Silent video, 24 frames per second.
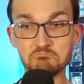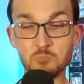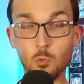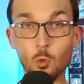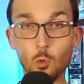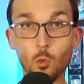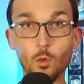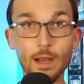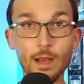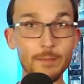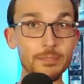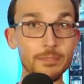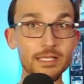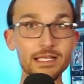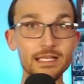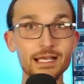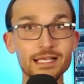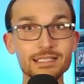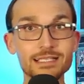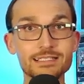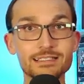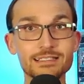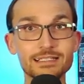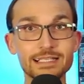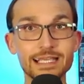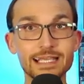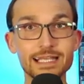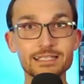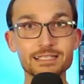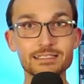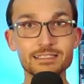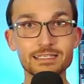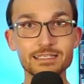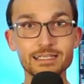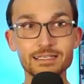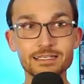weaponized
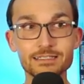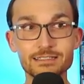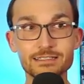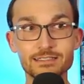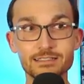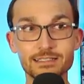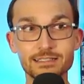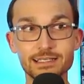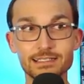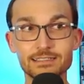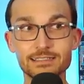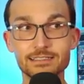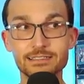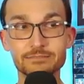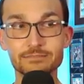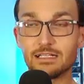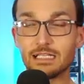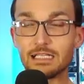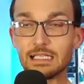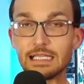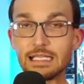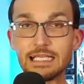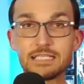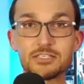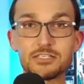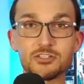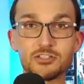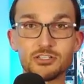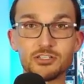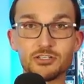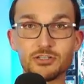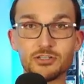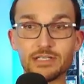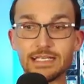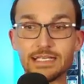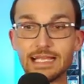against you, so that lesser
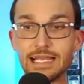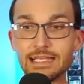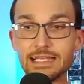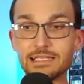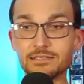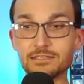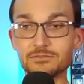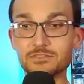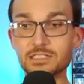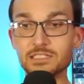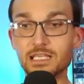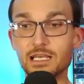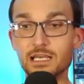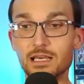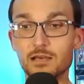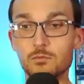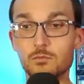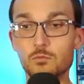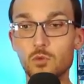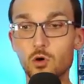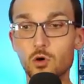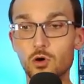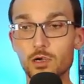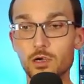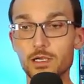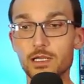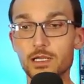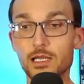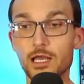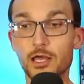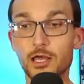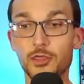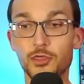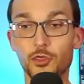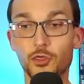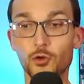creatives, more
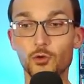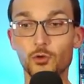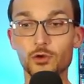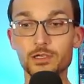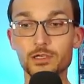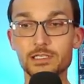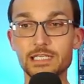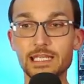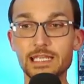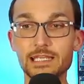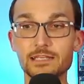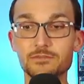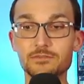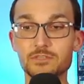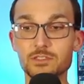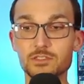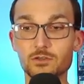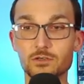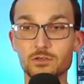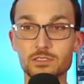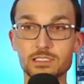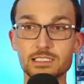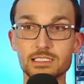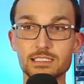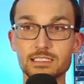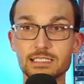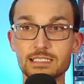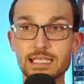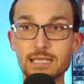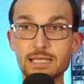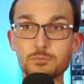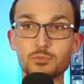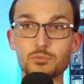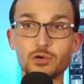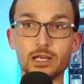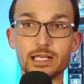authoritative sources
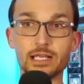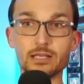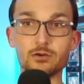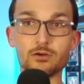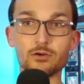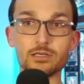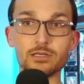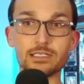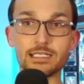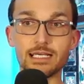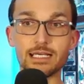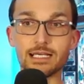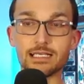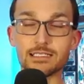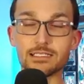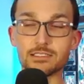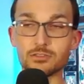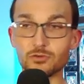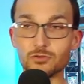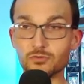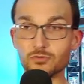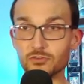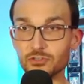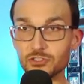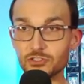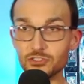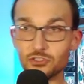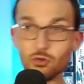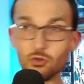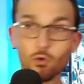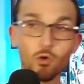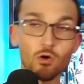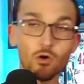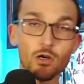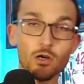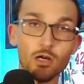get prioritized over
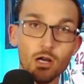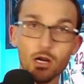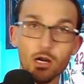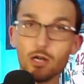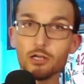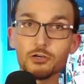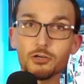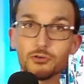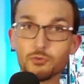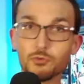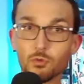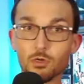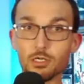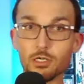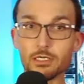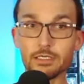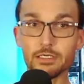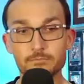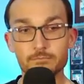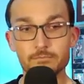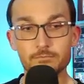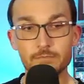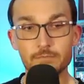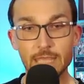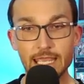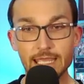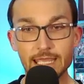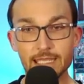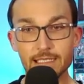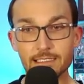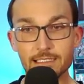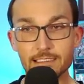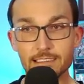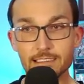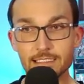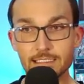your hard work.
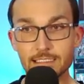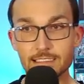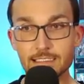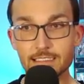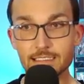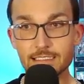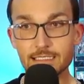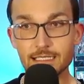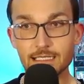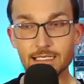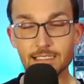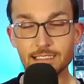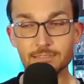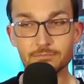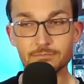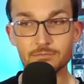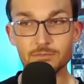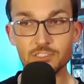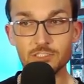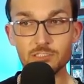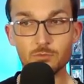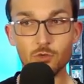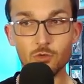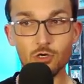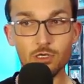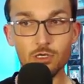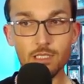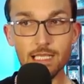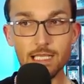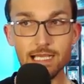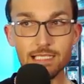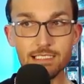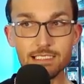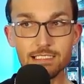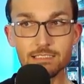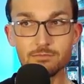And it's
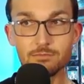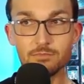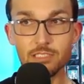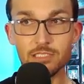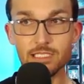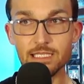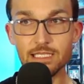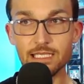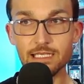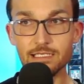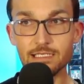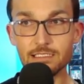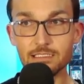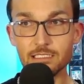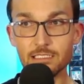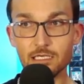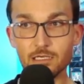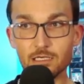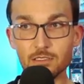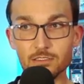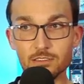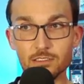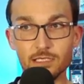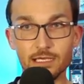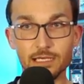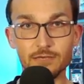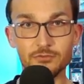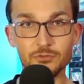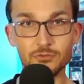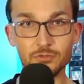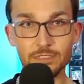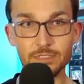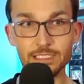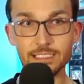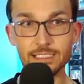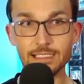demoralizing, but then you also have
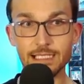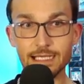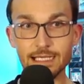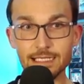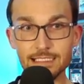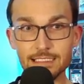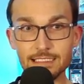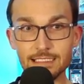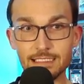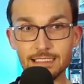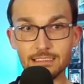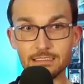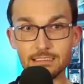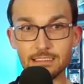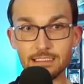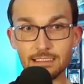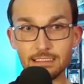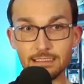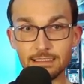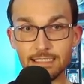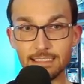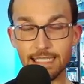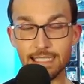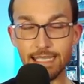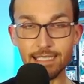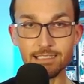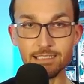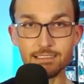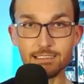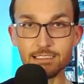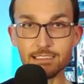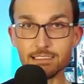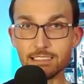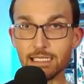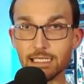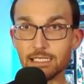to realize that you can't
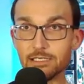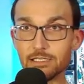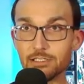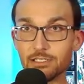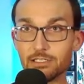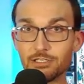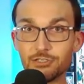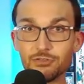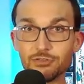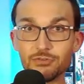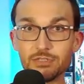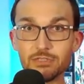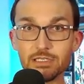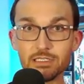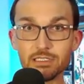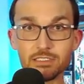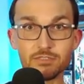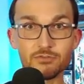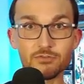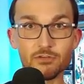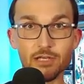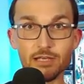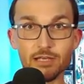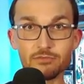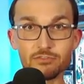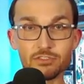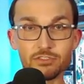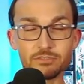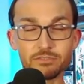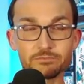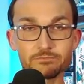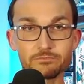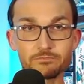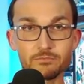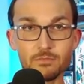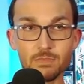continue to do this forever.
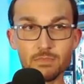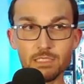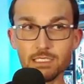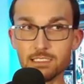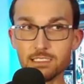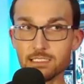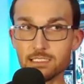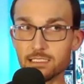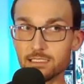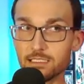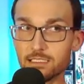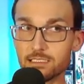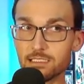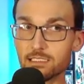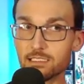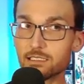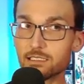I said this at the